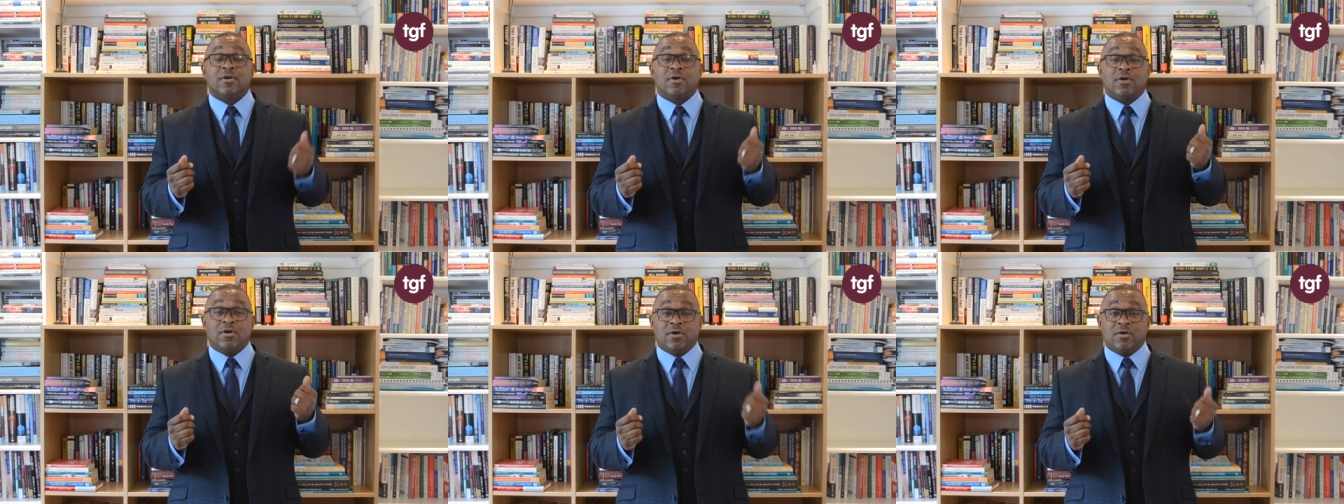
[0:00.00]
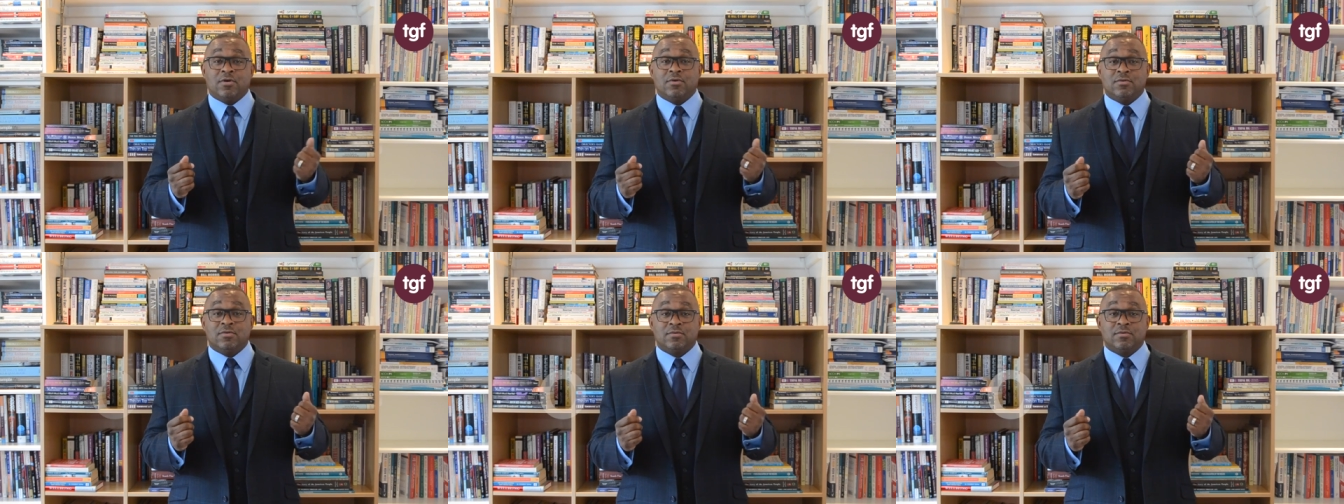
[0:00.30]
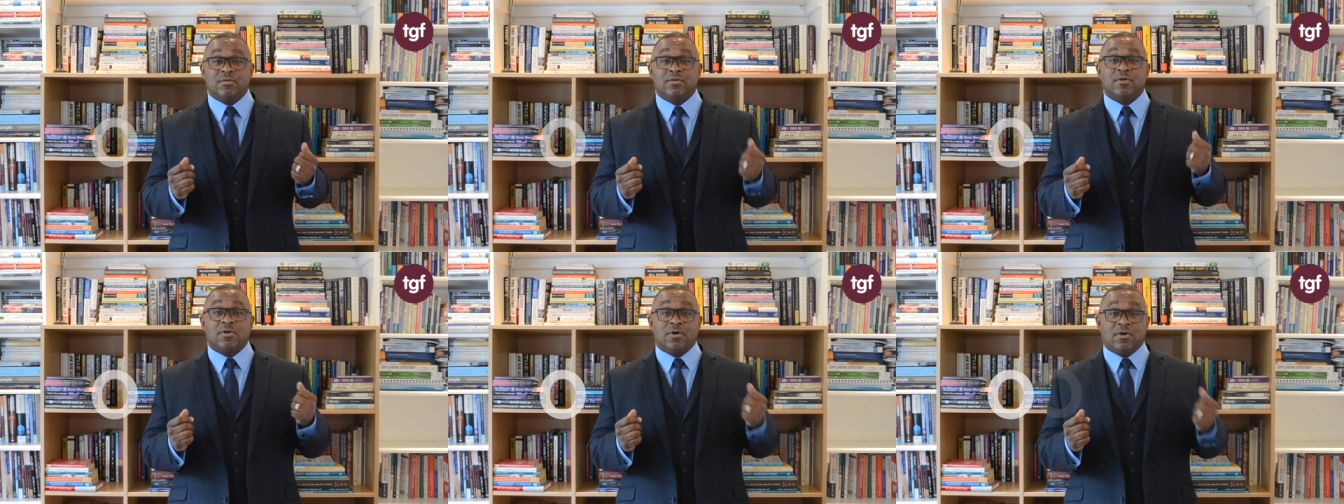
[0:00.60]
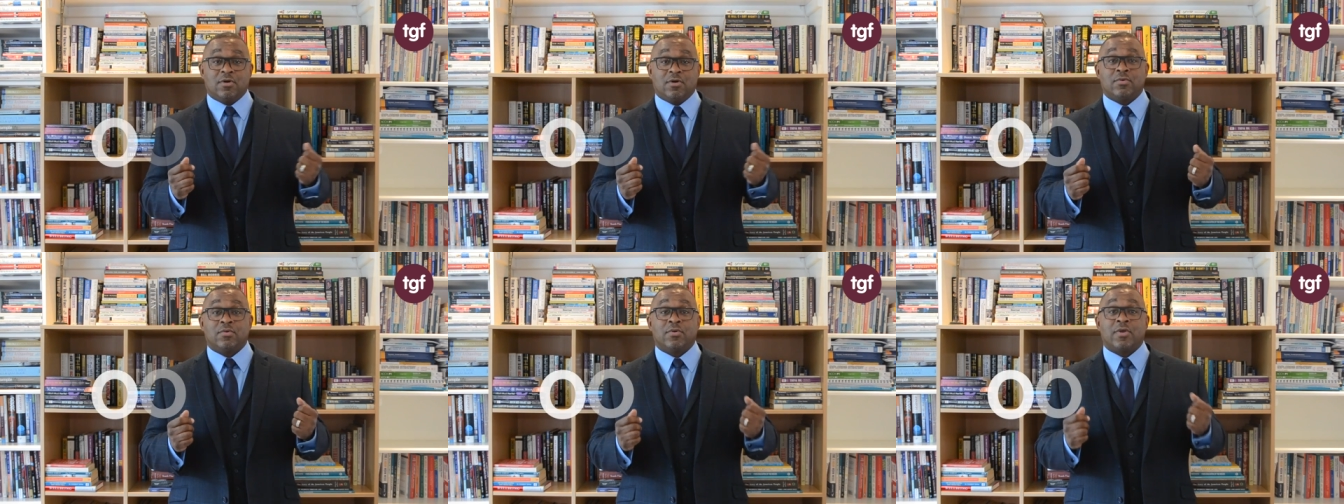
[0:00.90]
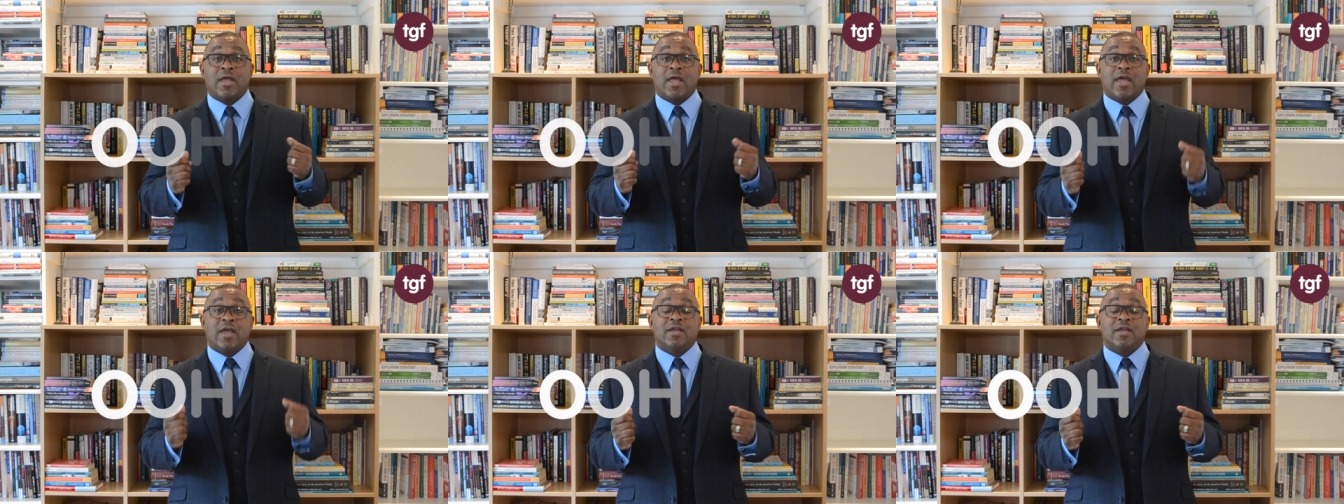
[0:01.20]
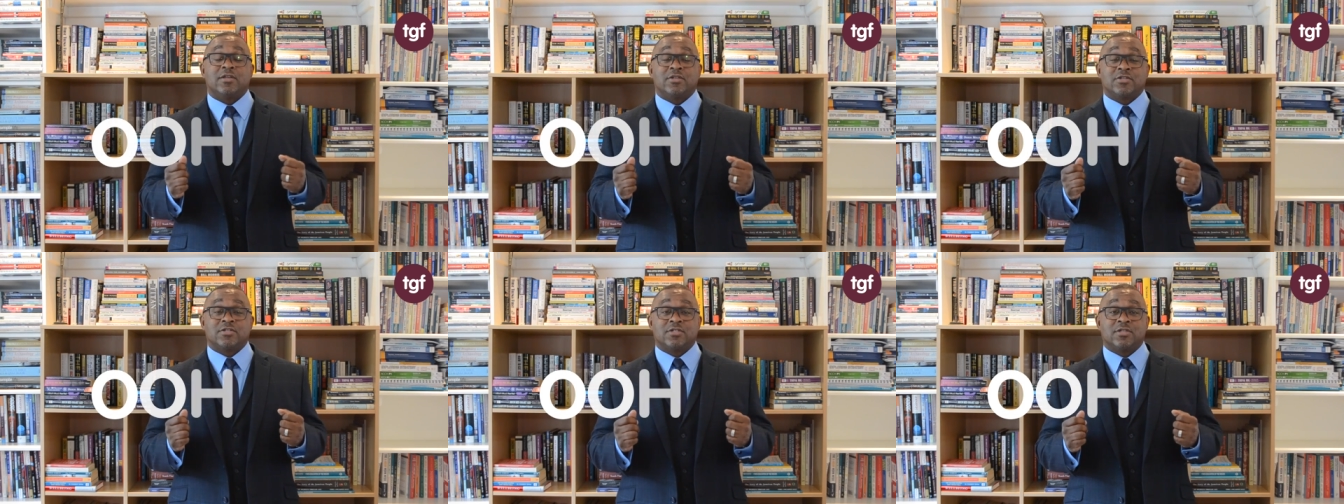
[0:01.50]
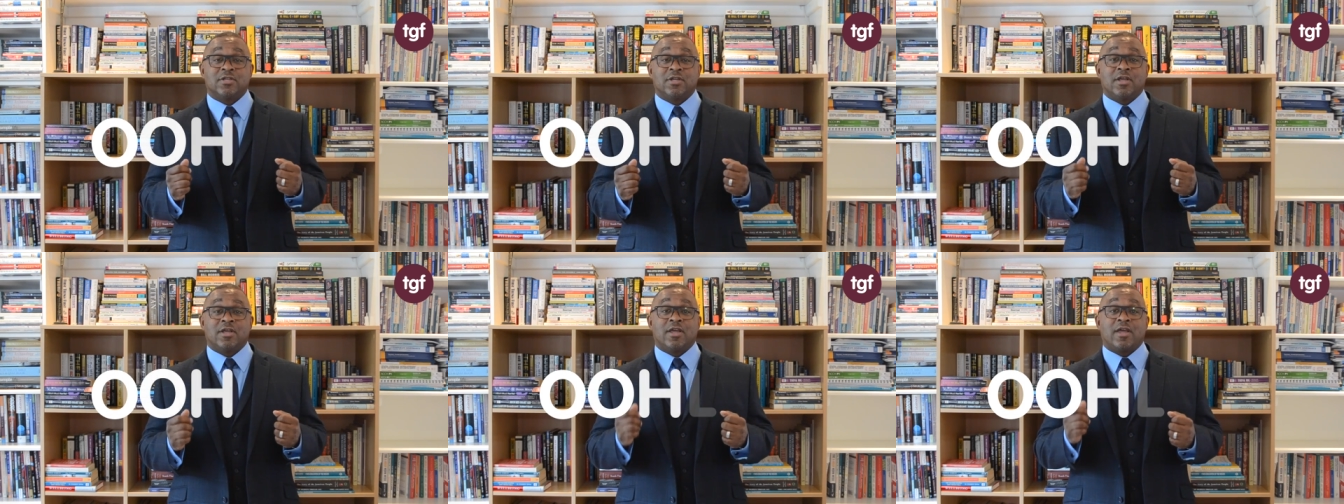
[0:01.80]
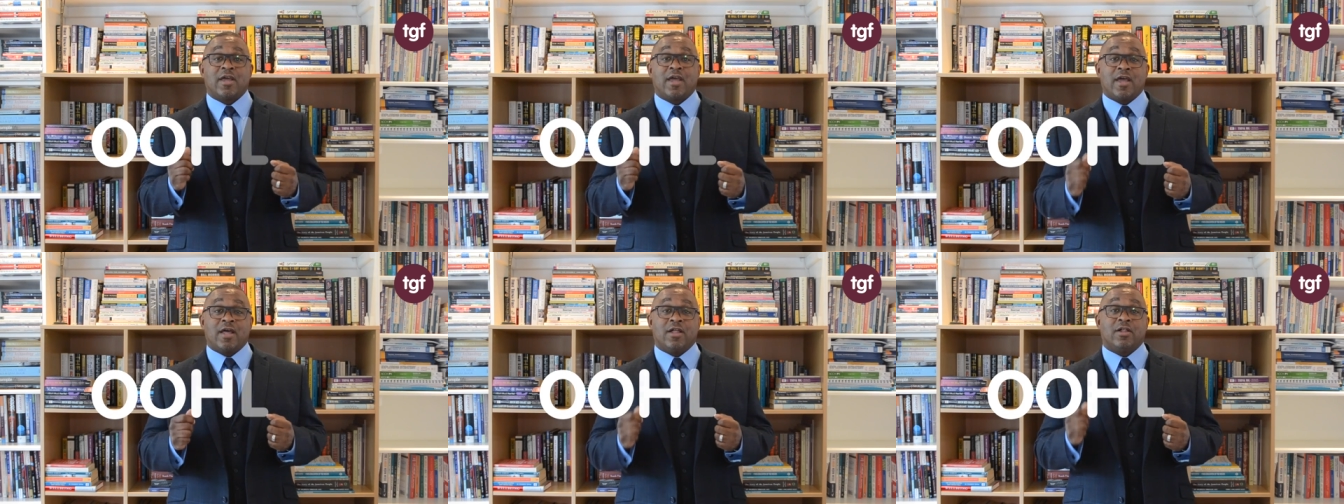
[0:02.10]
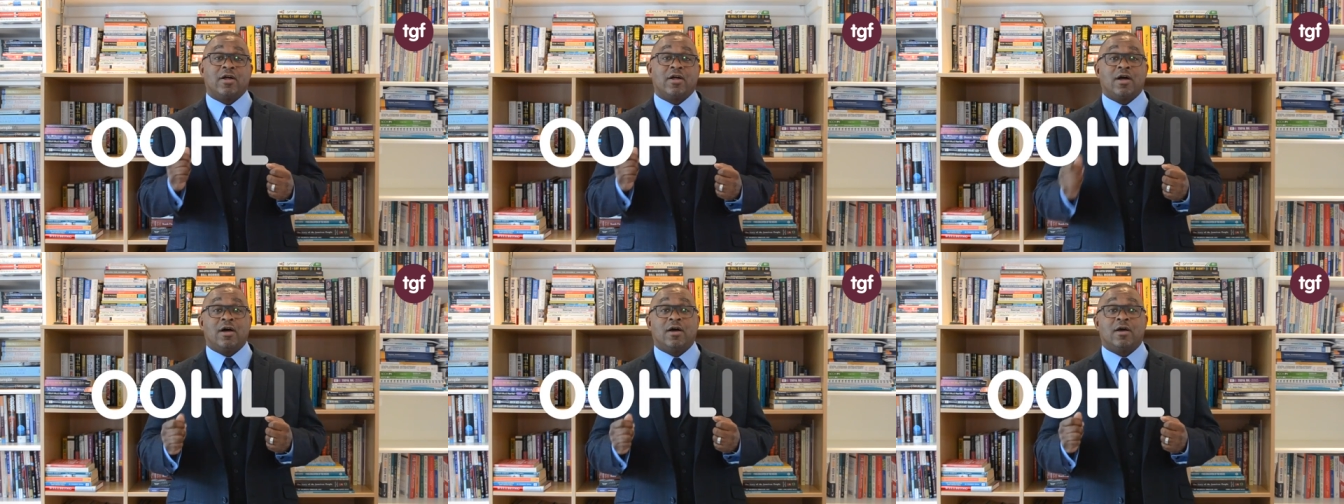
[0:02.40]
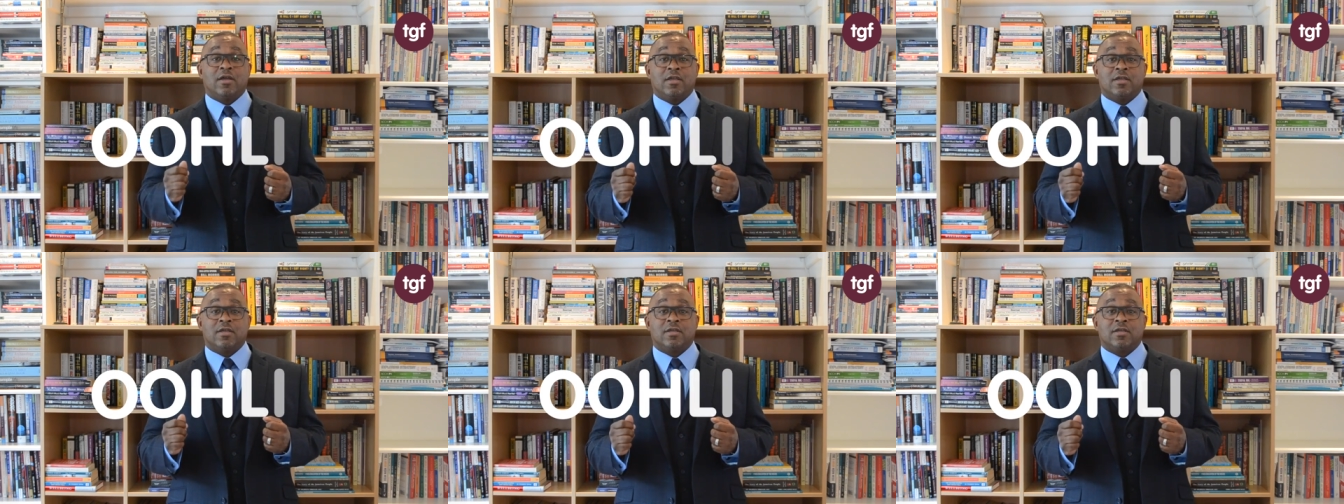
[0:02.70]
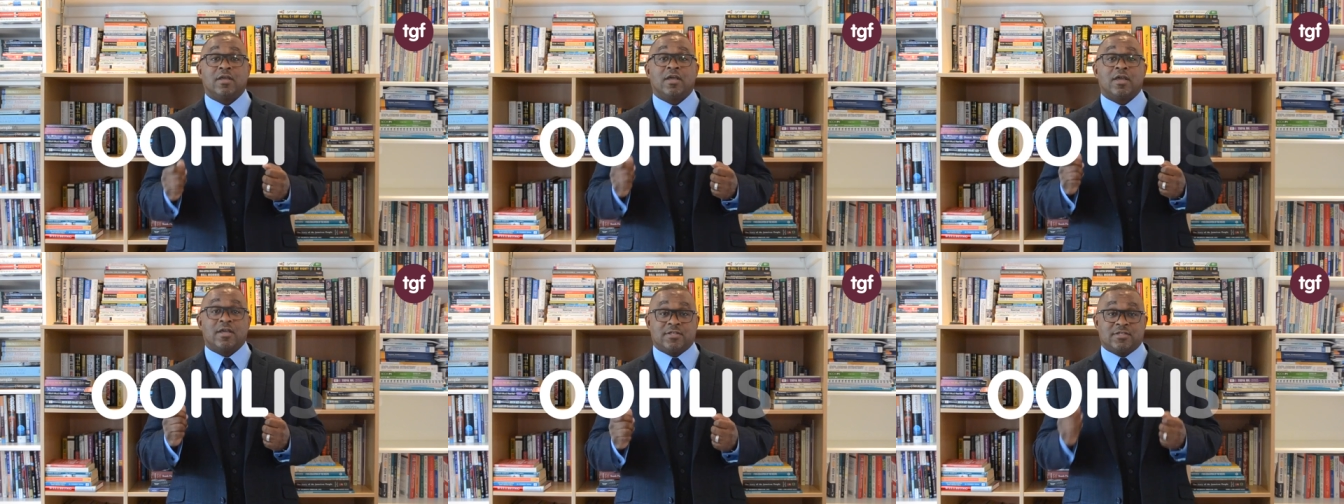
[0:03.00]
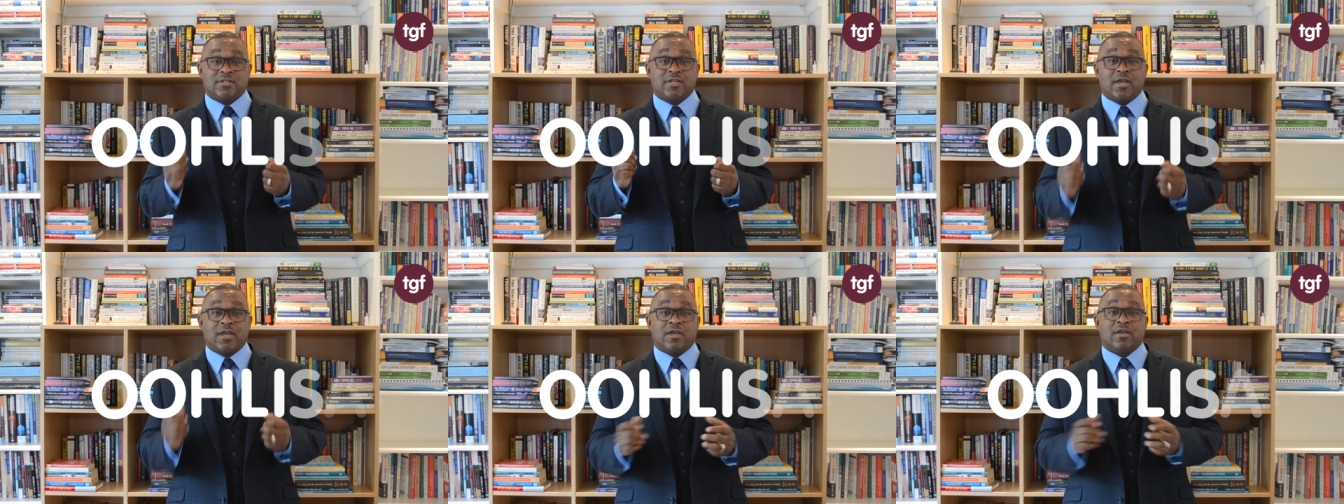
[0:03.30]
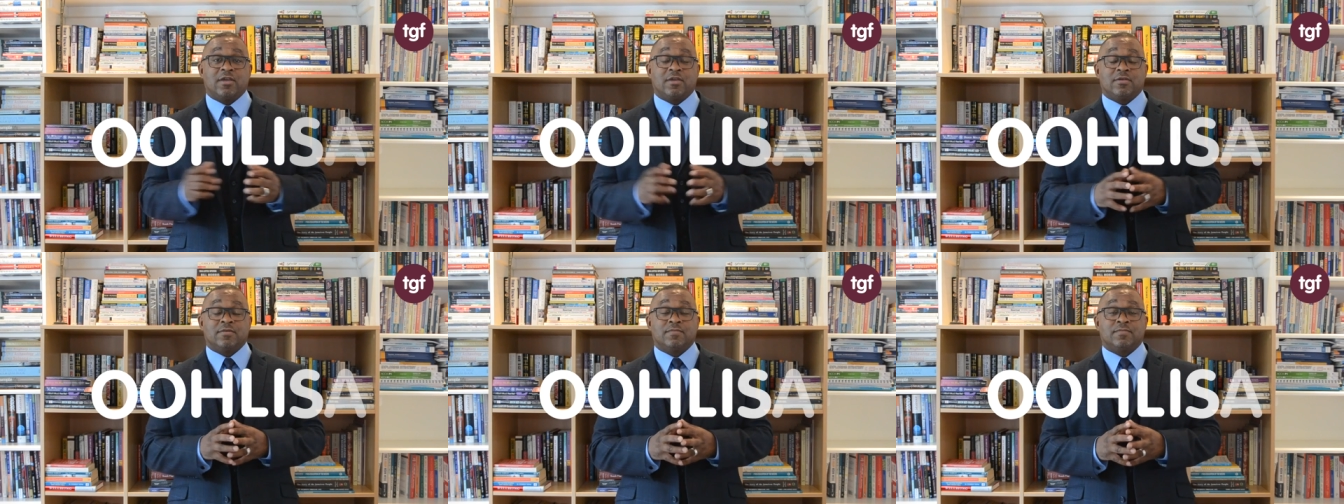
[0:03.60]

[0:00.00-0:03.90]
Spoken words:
O, O, H, L, I, S, A.